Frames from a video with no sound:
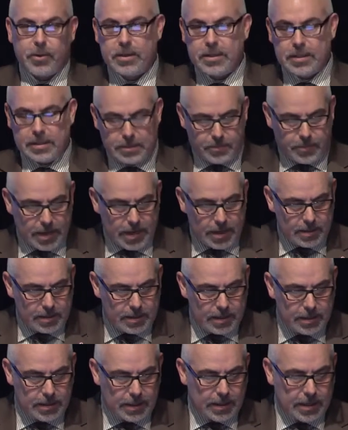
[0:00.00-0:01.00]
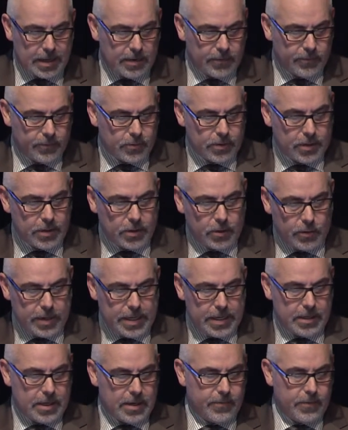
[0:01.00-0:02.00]
participated in the California
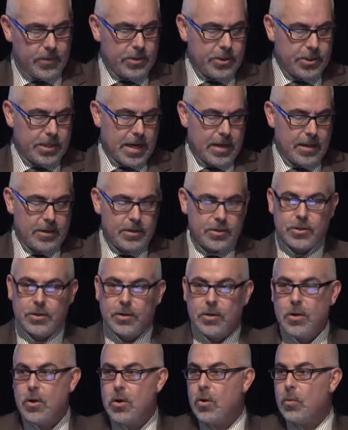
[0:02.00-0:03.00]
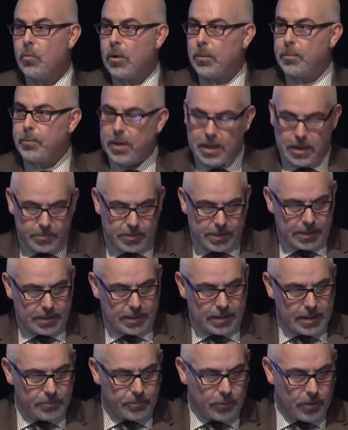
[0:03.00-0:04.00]
Green Governor Challenge, where
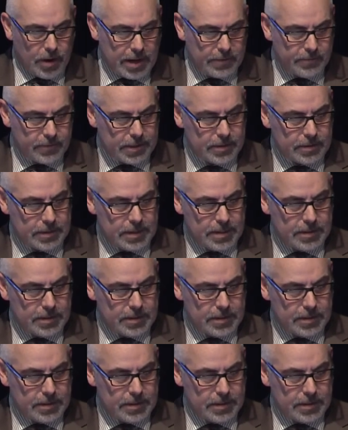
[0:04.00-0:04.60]
public and private